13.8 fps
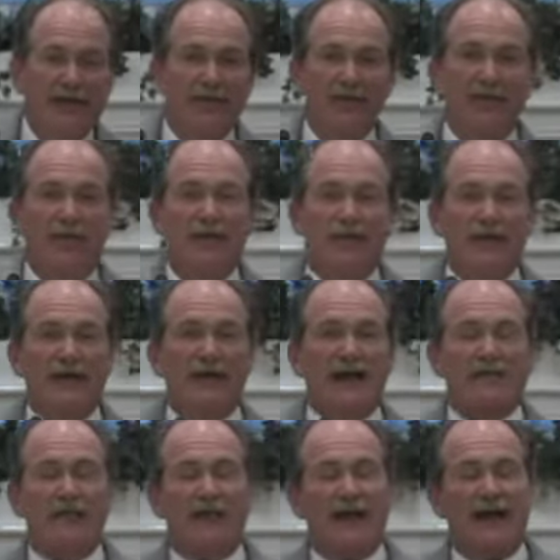And then the week
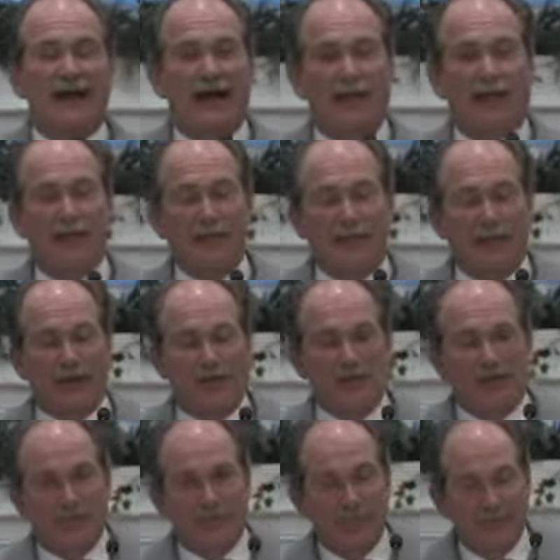after that, I will be
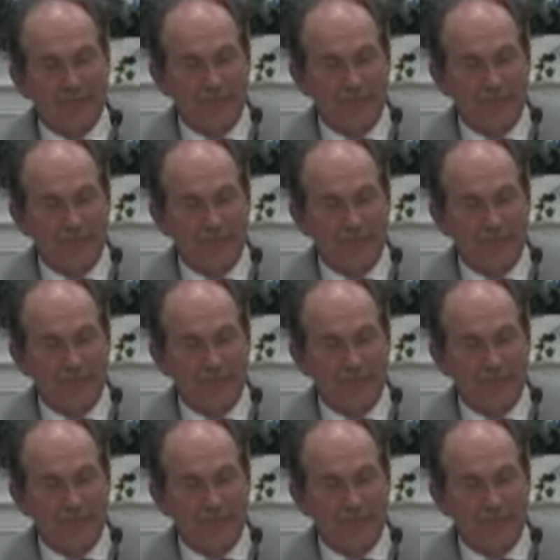preaching